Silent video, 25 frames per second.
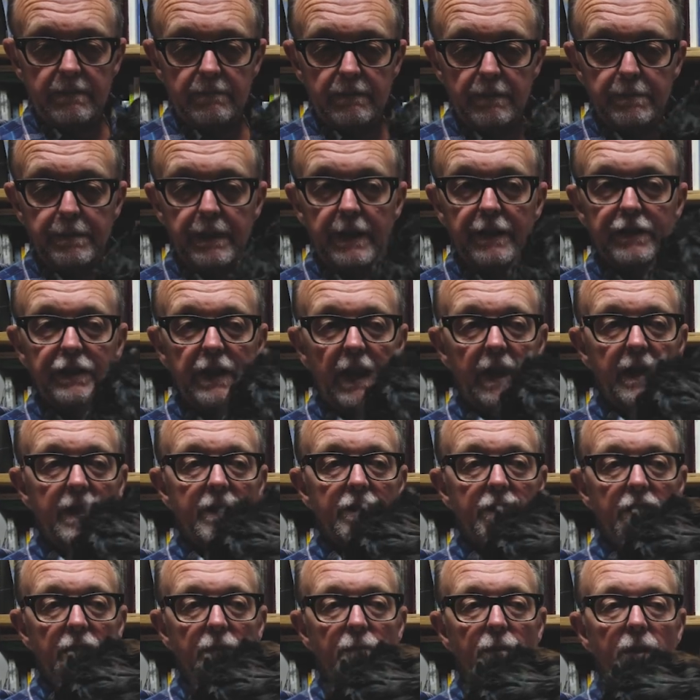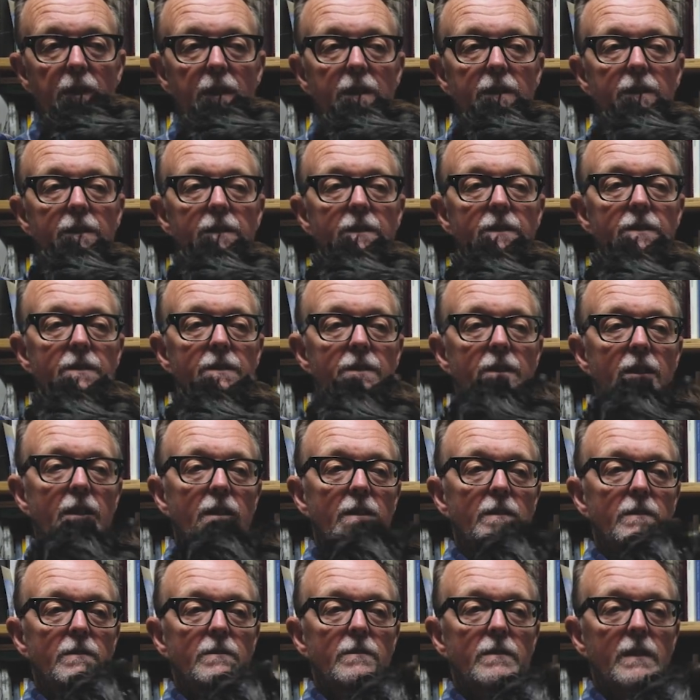would be a challenging one.
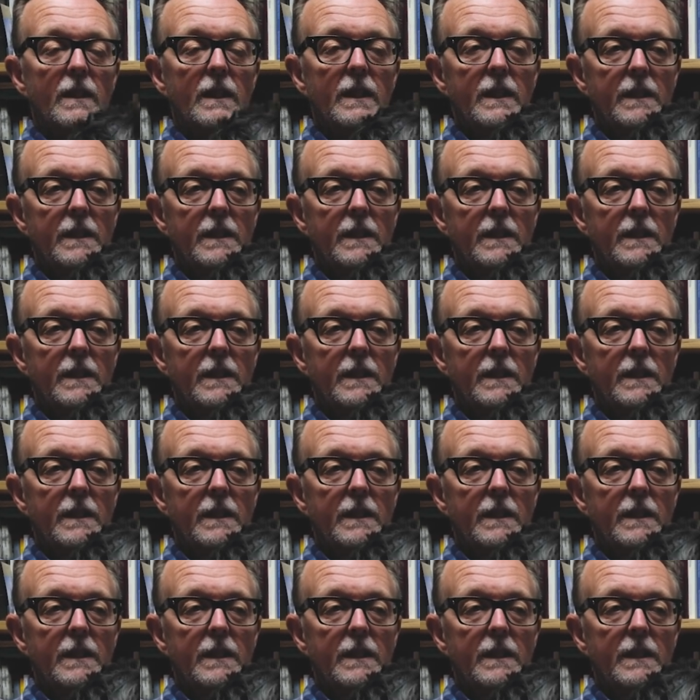So